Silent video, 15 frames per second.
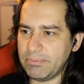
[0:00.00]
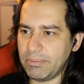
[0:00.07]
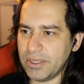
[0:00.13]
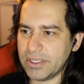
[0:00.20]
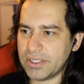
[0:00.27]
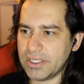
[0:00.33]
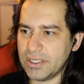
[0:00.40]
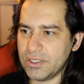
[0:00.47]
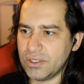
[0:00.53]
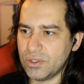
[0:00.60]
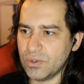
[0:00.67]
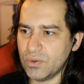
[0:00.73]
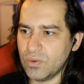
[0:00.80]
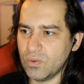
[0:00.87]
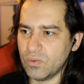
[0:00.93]
plus 10
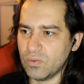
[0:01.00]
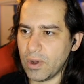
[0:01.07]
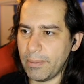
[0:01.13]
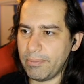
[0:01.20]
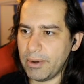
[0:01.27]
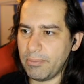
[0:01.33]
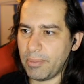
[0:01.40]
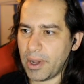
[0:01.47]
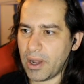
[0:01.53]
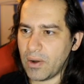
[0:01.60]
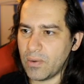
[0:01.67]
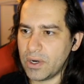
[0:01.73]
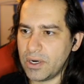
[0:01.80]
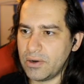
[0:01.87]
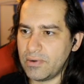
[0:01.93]
to weapon
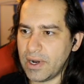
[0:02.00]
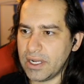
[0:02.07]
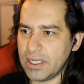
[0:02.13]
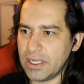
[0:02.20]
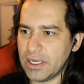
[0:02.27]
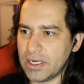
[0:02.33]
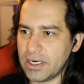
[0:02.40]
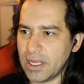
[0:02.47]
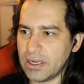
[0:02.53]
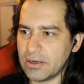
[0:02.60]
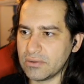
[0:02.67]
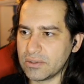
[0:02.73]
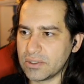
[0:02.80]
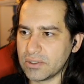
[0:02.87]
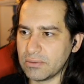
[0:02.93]
power right here,
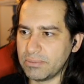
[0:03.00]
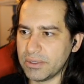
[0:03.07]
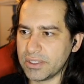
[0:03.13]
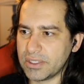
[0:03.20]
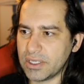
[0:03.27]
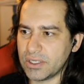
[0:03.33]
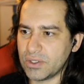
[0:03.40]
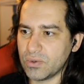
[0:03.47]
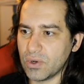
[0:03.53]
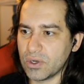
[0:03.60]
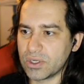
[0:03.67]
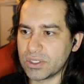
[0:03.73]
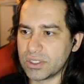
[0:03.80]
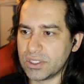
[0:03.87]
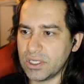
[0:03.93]
and also plus 10 to
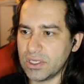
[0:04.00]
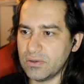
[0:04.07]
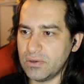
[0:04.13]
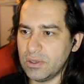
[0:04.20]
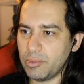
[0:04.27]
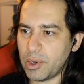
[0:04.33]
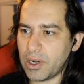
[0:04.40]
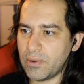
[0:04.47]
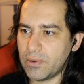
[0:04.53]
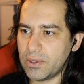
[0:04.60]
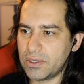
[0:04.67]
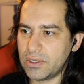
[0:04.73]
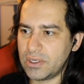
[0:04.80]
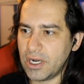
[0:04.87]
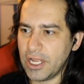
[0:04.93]
auxiliary
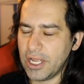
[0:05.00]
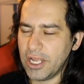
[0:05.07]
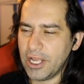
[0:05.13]
power.